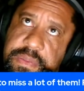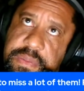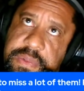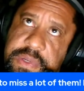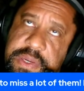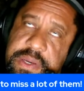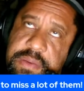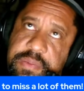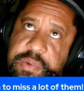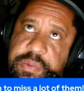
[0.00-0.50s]
I
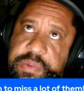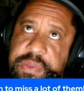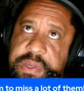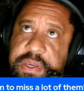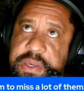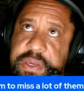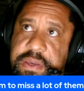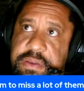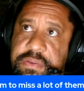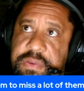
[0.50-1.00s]
remember the
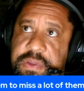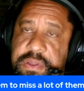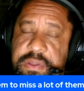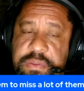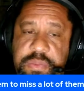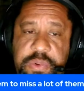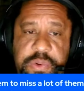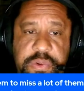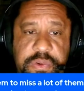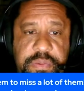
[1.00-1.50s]
KV of the
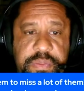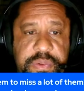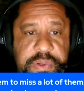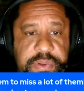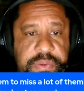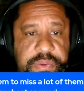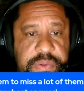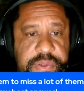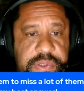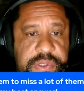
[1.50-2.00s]
motor, but it was